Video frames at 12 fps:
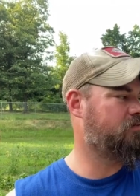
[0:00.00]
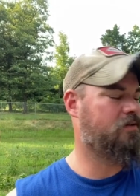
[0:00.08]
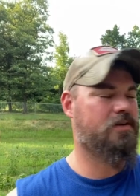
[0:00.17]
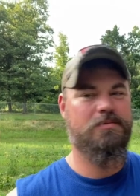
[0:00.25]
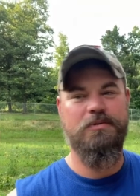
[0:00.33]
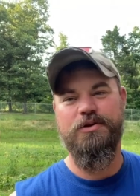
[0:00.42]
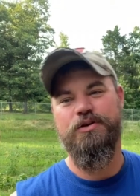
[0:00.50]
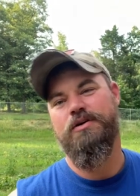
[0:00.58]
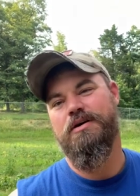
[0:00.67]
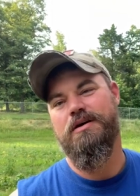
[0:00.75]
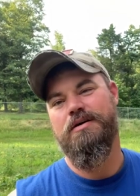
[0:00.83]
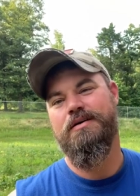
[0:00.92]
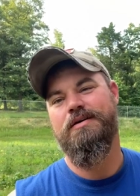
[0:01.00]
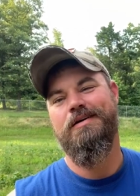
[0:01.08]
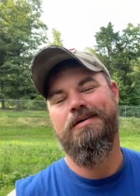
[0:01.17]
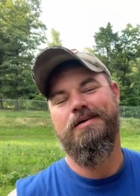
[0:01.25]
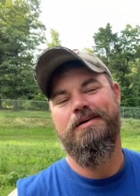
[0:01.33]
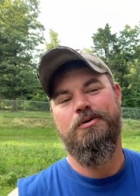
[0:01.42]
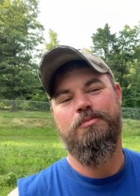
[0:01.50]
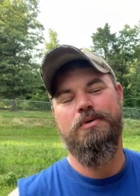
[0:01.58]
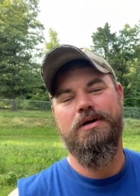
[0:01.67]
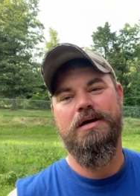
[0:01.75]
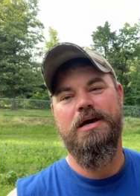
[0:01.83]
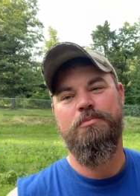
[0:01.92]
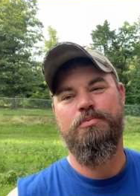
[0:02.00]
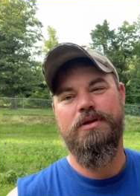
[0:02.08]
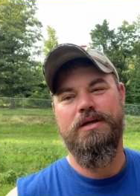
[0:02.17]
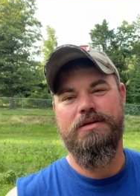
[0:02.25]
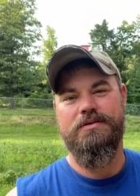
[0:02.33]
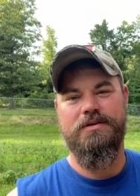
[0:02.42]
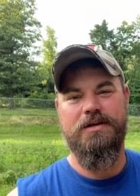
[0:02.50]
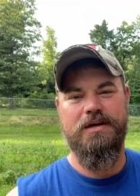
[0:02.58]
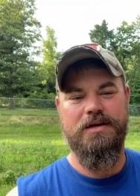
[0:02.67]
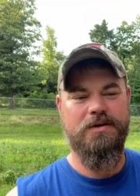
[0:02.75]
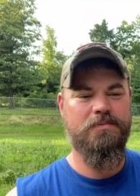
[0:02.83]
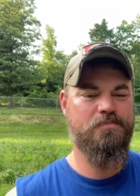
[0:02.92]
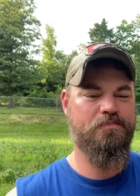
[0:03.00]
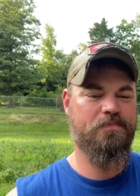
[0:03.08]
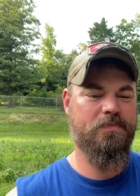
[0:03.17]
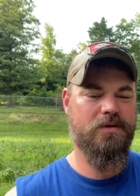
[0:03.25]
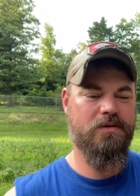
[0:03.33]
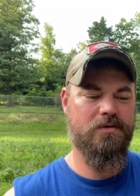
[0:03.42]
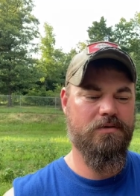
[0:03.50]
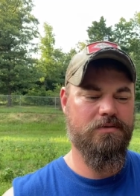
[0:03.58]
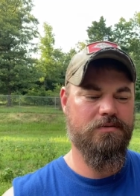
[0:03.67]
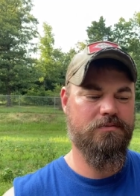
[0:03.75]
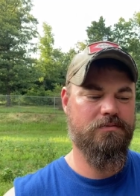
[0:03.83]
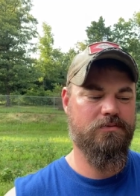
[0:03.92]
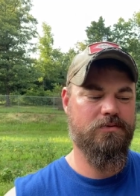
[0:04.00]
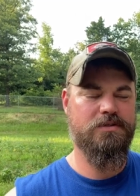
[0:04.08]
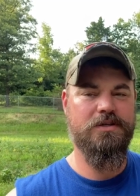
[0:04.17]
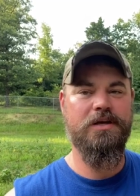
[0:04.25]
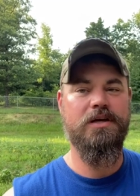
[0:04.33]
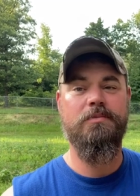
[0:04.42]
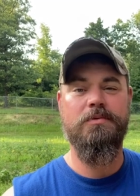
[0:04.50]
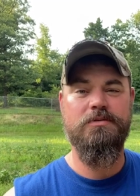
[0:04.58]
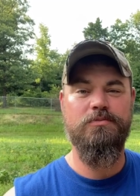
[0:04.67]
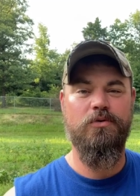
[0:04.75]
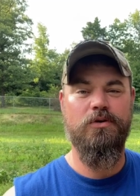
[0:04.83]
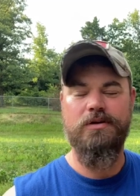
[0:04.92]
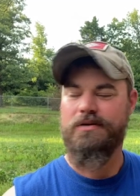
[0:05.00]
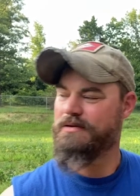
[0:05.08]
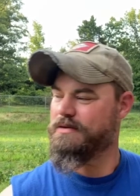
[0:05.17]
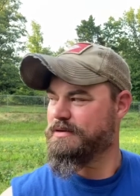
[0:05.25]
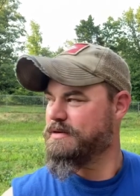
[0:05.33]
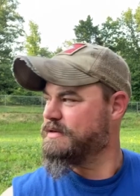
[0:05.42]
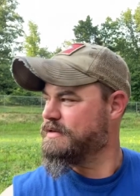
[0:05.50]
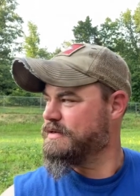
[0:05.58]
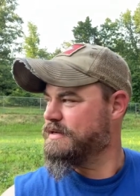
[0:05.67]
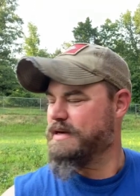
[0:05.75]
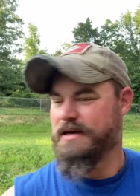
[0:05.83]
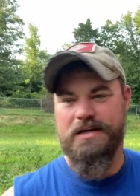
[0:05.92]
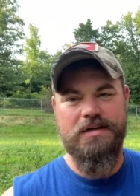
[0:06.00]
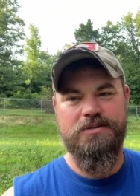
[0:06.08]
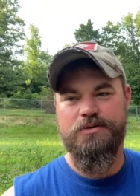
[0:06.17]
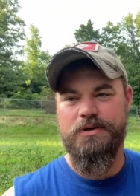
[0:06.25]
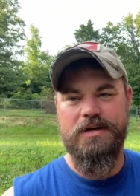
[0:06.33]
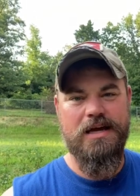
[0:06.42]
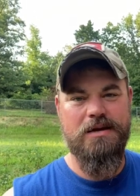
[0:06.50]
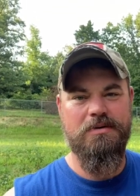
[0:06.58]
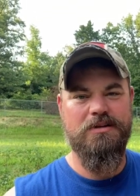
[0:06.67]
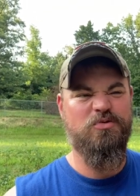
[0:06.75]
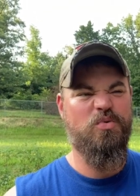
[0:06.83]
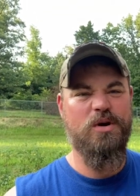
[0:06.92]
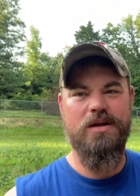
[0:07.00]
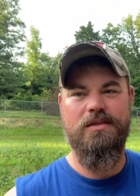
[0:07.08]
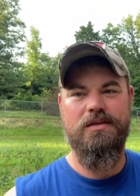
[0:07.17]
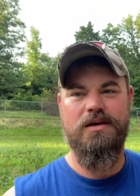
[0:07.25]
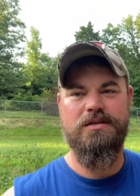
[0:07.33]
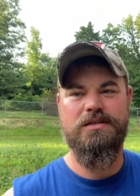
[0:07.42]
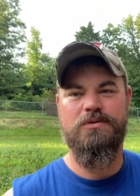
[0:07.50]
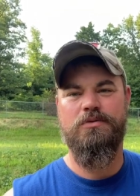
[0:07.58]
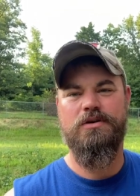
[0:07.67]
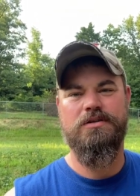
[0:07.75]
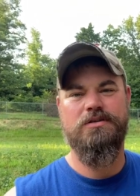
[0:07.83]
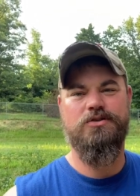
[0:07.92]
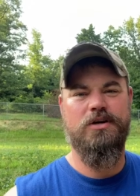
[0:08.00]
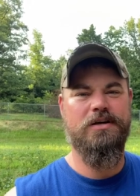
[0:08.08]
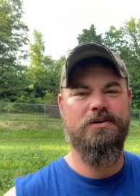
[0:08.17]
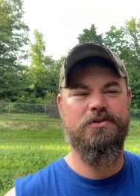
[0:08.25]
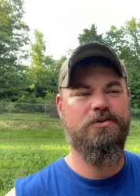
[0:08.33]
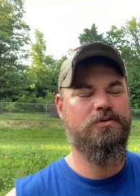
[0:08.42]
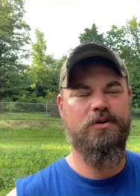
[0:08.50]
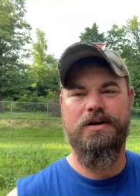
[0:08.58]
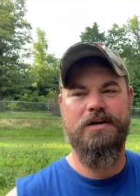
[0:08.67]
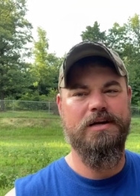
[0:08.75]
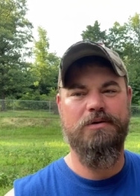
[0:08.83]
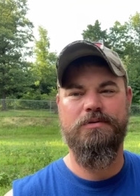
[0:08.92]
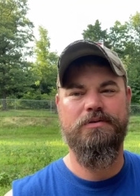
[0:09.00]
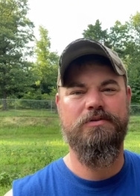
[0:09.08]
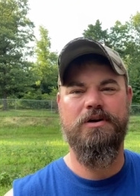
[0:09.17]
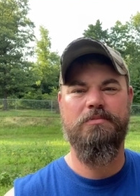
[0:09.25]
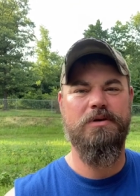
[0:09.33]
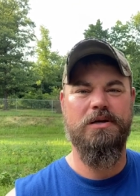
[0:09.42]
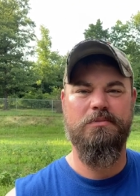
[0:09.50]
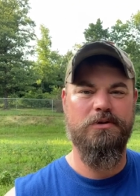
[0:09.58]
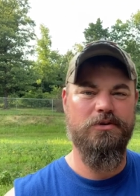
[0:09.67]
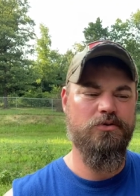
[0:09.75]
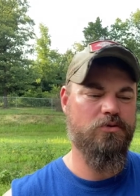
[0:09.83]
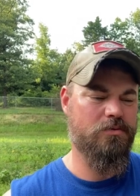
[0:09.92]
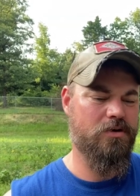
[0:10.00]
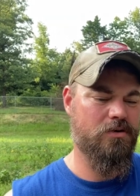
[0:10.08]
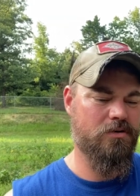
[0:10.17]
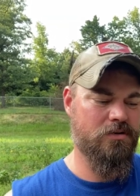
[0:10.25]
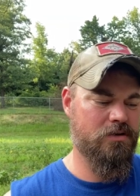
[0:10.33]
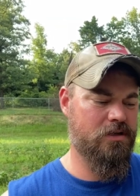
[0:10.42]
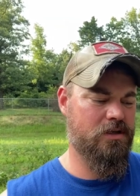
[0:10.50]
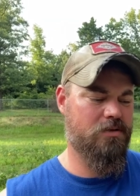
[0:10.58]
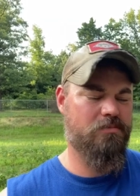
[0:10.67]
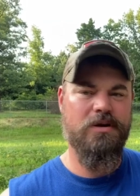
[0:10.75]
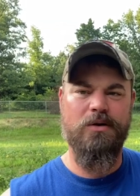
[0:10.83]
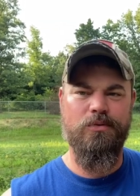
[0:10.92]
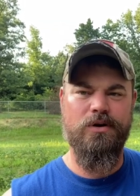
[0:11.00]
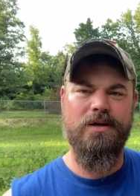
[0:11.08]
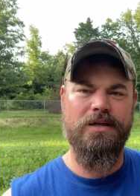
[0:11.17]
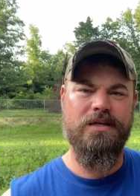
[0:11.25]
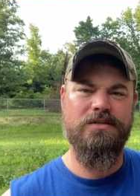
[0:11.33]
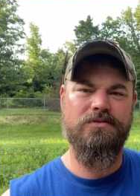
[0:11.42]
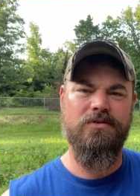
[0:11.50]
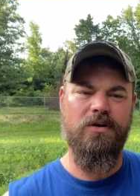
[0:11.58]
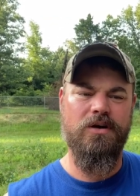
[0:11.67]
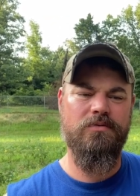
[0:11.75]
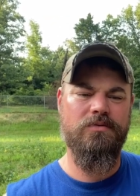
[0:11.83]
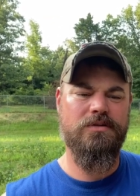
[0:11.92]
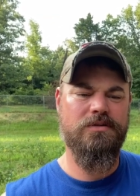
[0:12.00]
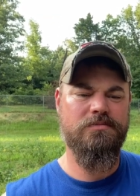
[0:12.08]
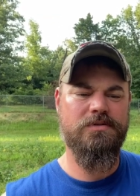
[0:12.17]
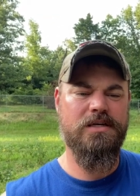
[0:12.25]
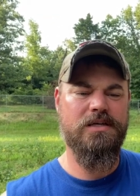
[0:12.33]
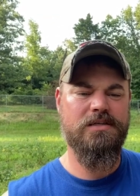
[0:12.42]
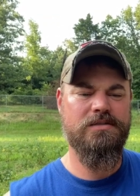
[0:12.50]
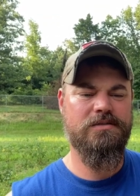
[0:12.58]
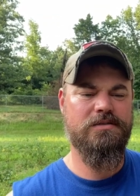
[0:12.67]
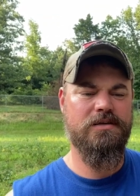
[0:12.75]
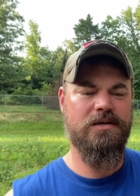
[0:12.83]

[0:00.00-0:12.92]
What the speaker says: I'm in the garden. My game plan today was to get up this morning and get to it. I had about 20 things I wanted to try to do. Granted, I would have not been able to do them all. But I wanted to get started with some things.